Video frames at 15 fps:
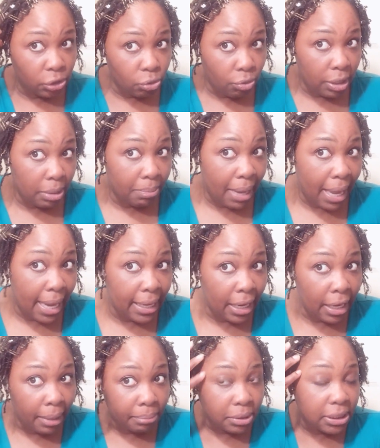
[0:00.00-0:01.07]
doing my
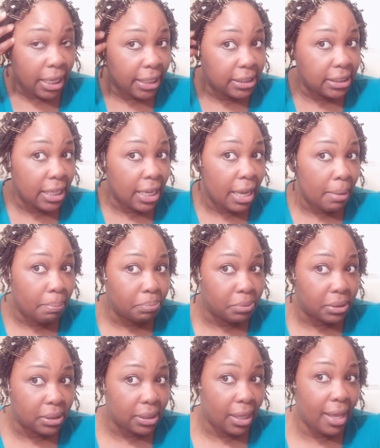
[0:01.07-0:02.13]

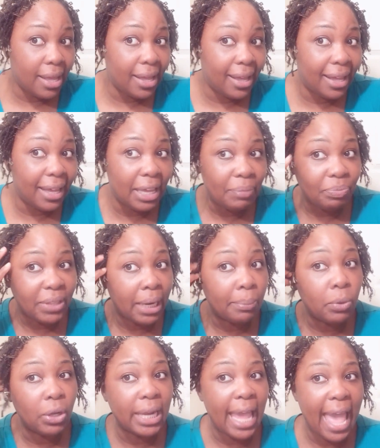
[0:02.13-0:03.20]
touch-ups. Then
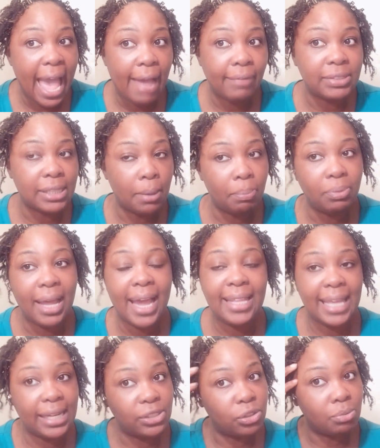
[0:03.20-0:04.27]
I'm gonna have to
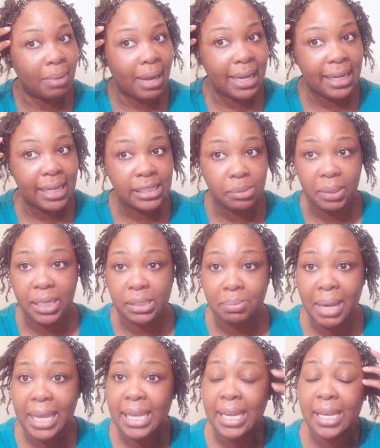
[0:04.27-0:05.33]
apply that to my ends,
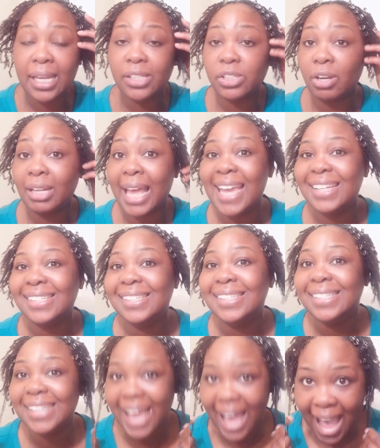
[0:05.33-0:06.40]
because my ends are like
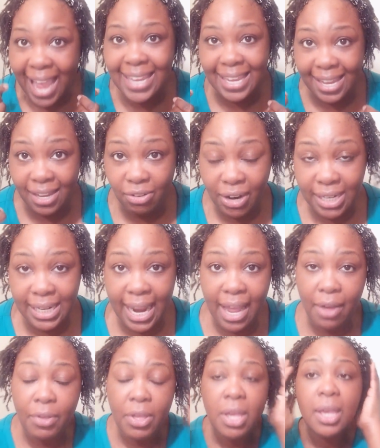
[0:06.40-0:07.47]
dying right
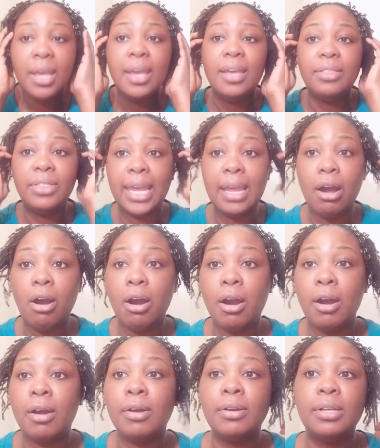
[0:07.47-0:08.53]
now.
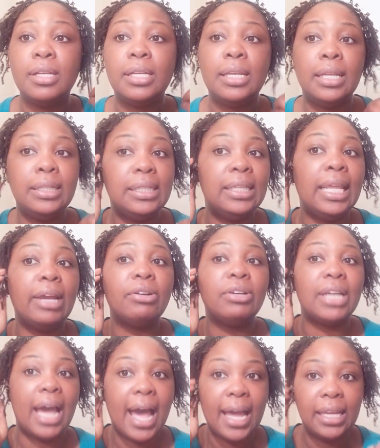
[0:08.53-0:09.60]

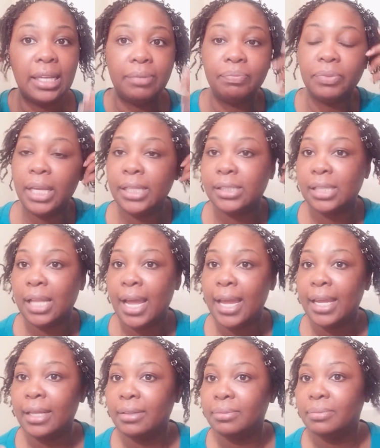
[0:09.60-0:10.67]
They're dying. It's
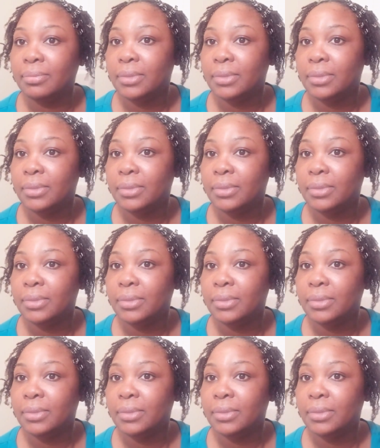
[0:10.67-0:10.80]
like